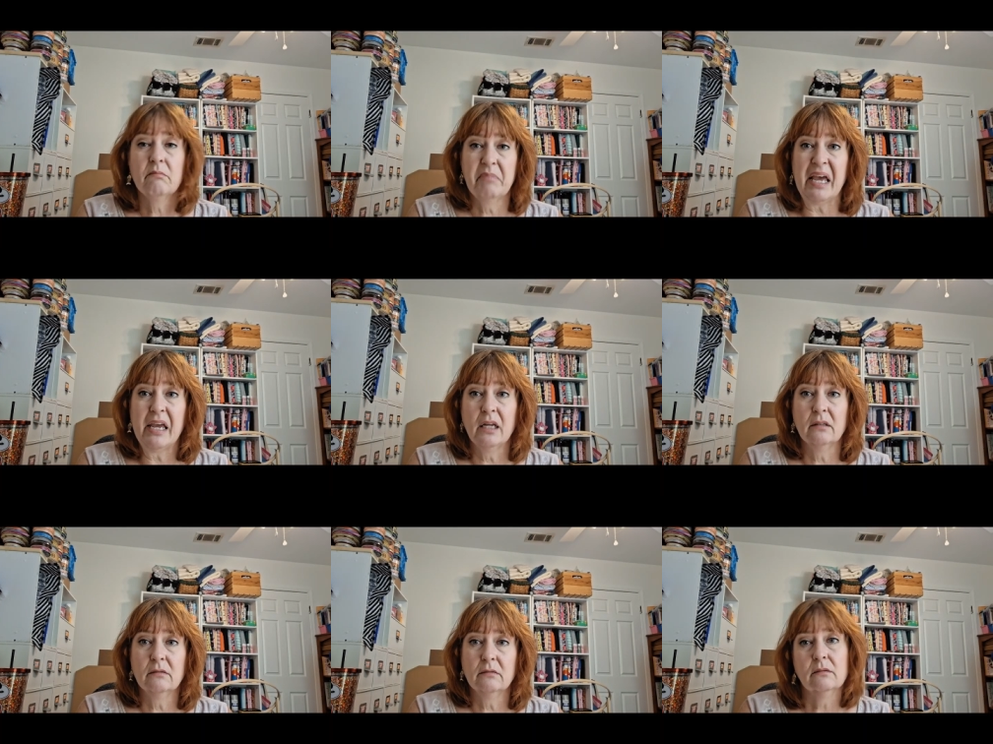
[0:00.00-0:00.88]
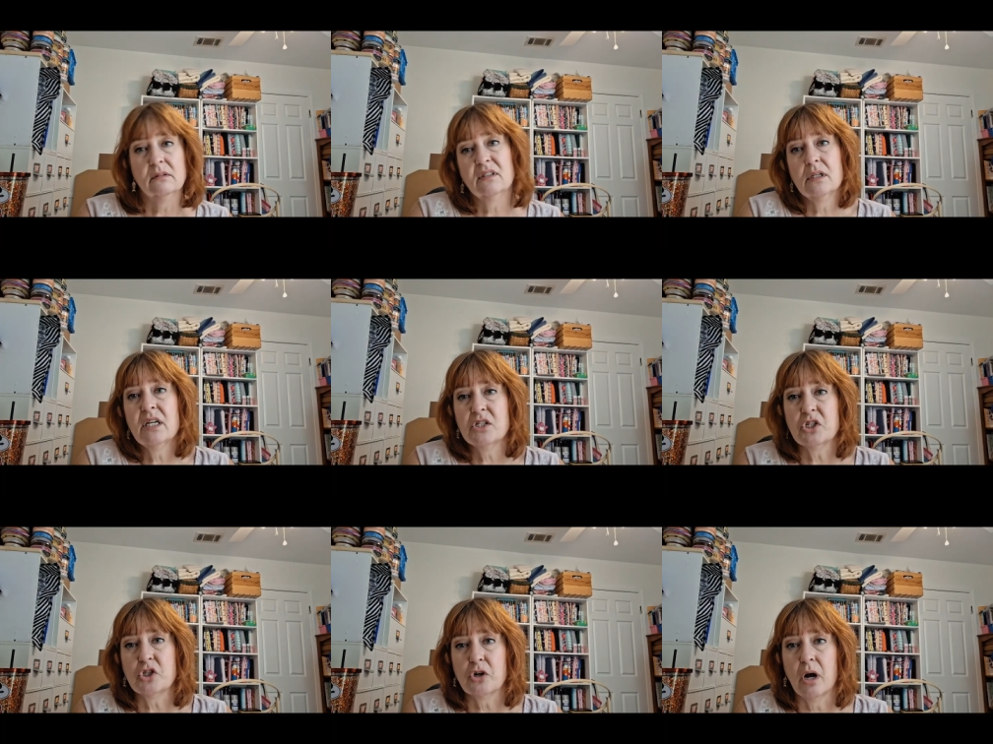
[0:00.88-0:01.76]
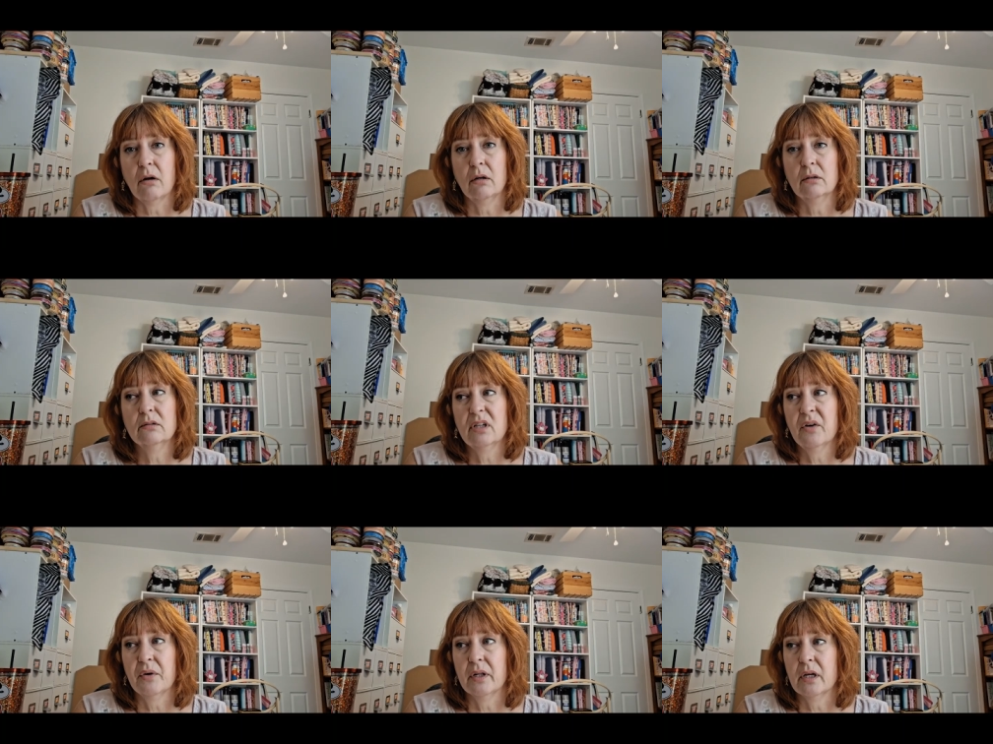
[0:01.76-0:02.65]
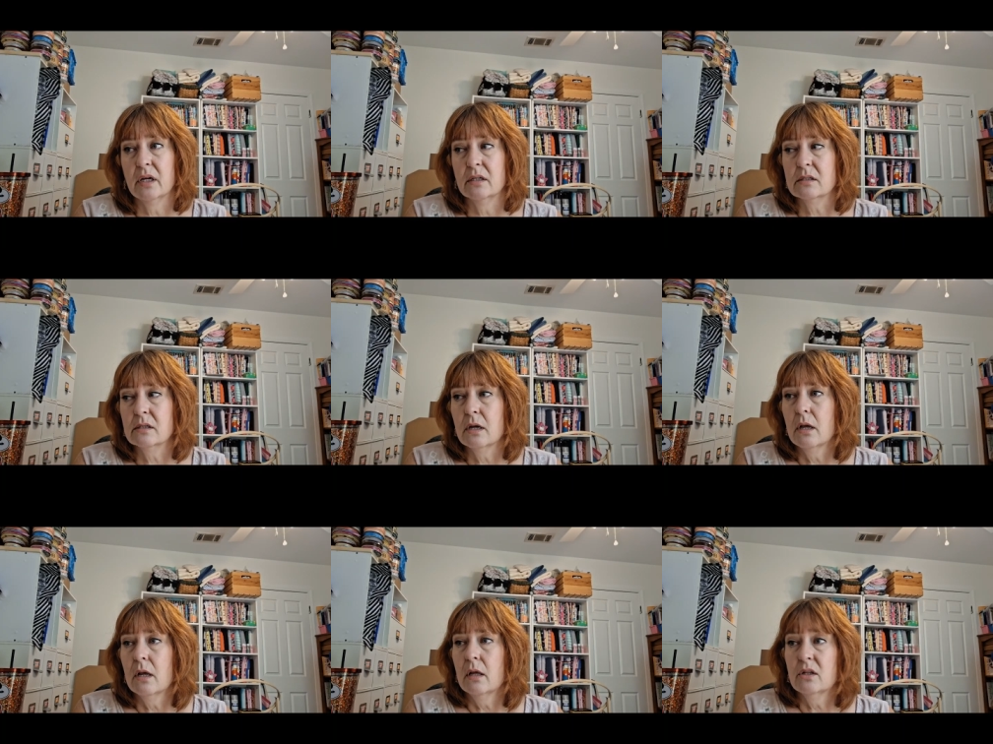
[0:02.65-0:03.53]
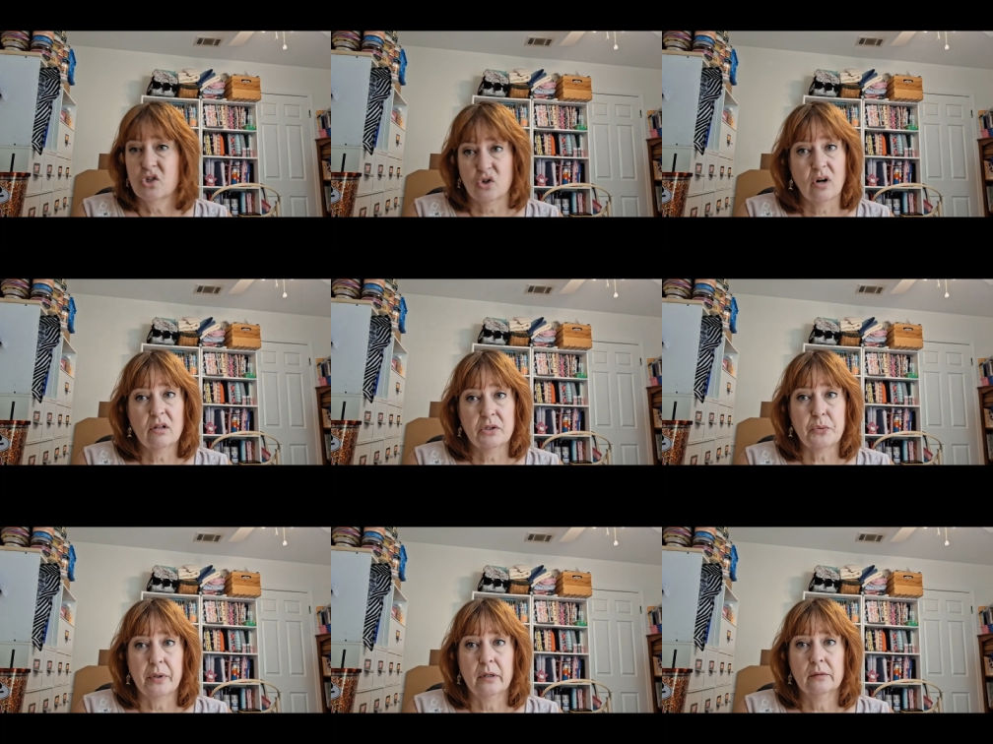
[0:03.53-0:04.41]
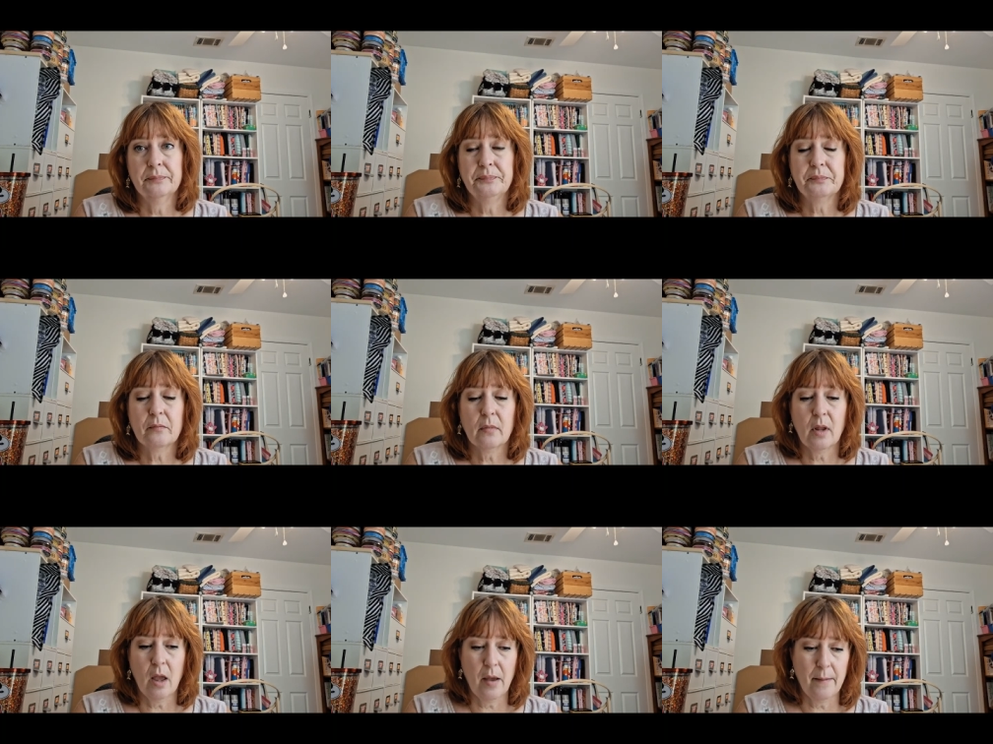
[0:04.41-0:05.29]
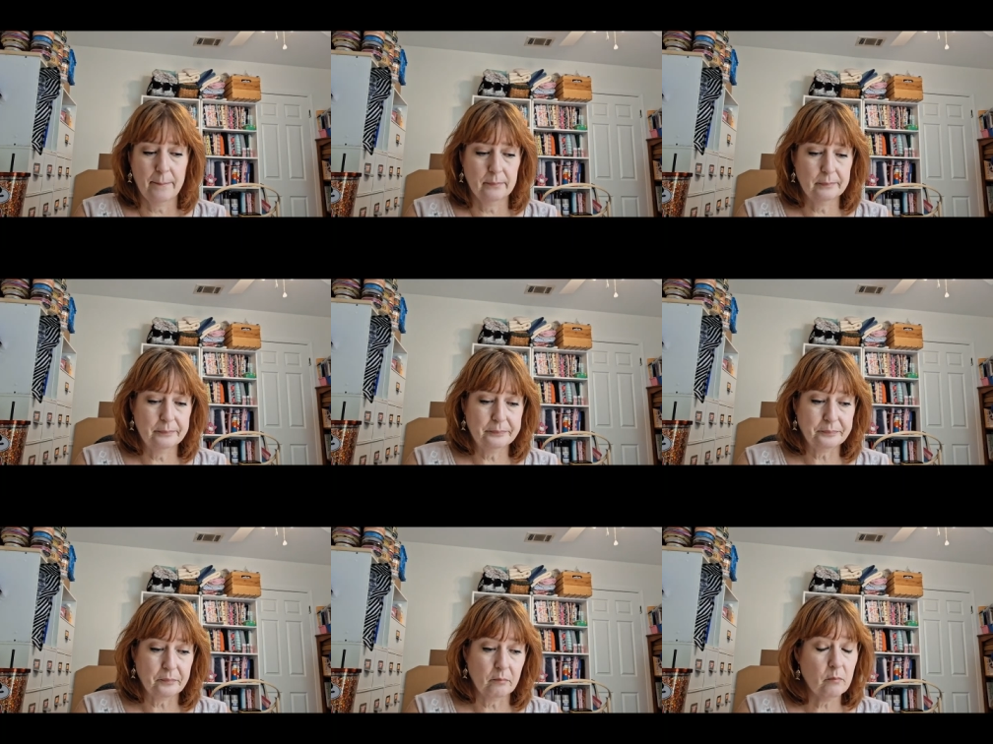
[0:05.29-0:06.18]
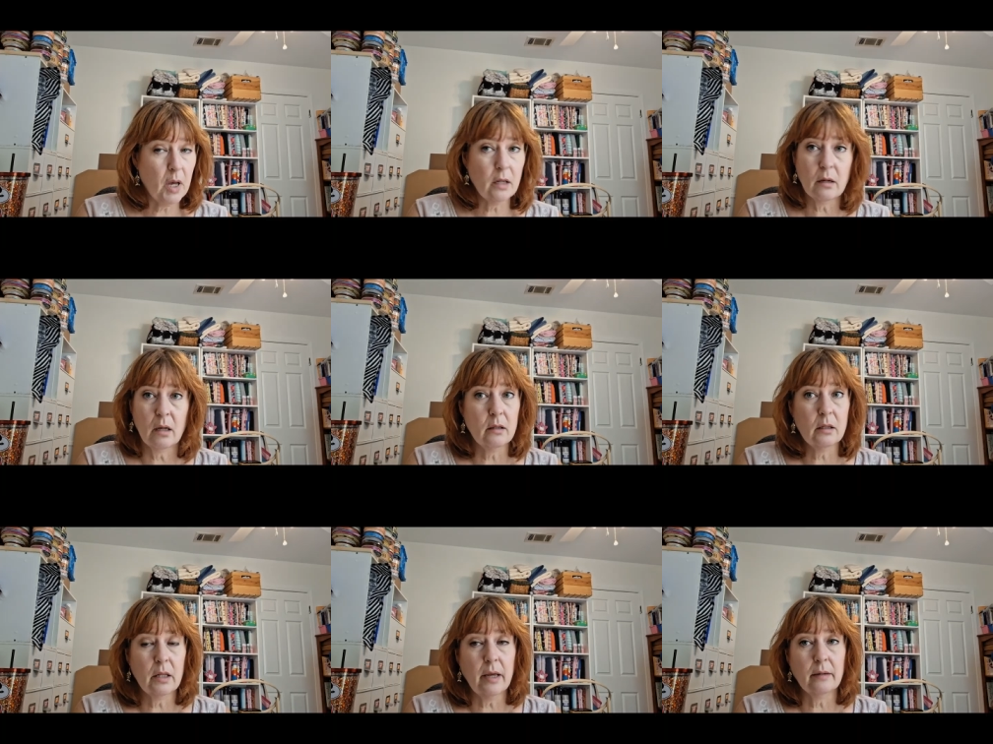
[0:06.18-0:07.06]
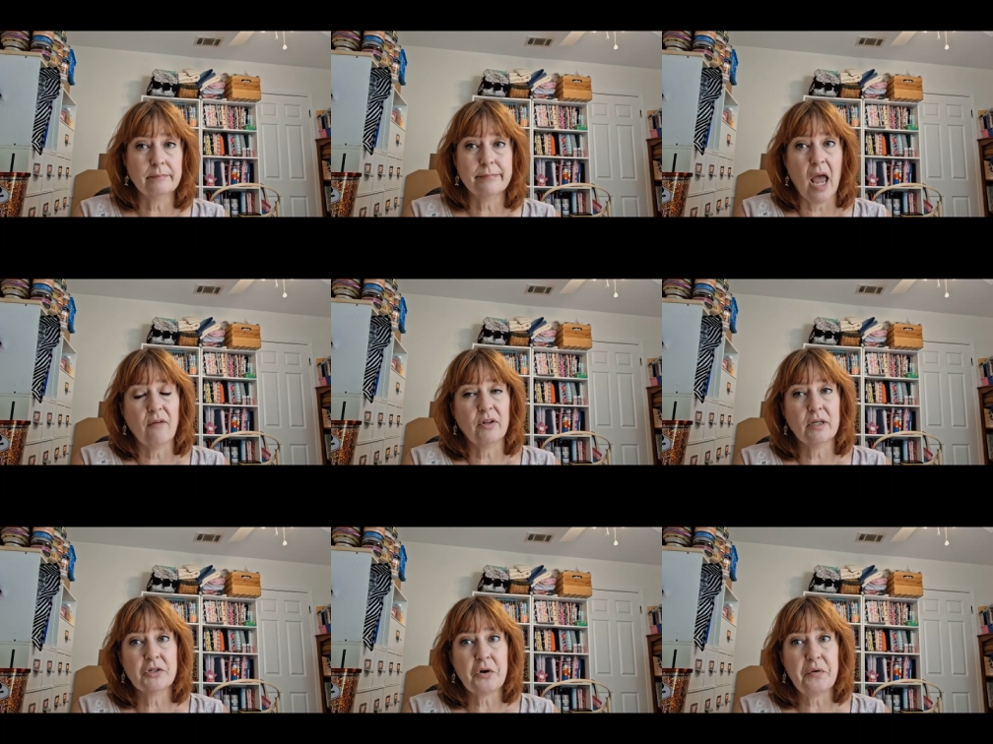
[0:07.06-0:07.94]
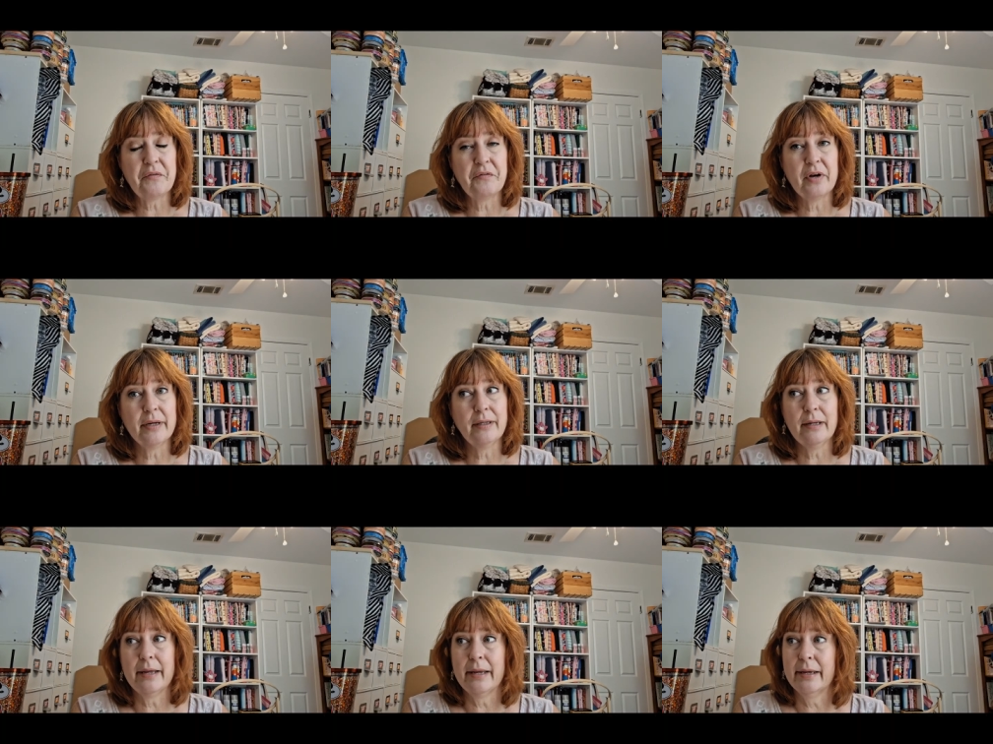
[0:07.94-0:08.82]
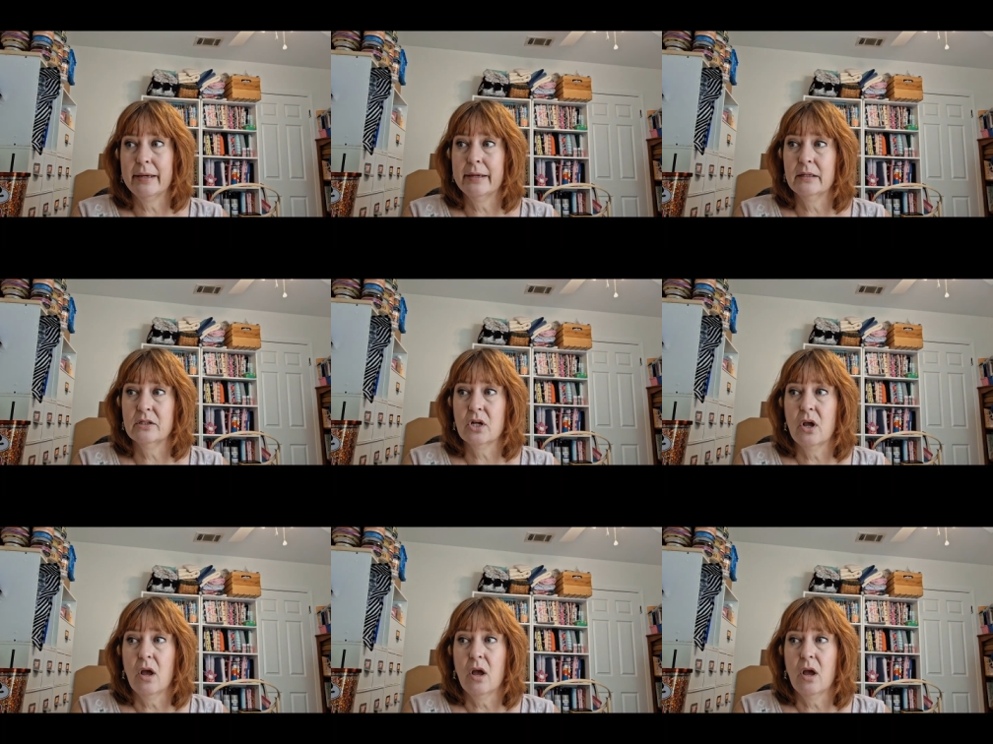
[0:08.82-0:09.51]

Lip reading: pain. It's a struggle. It really is. The struggle is real. But other than that, everything's going fine, and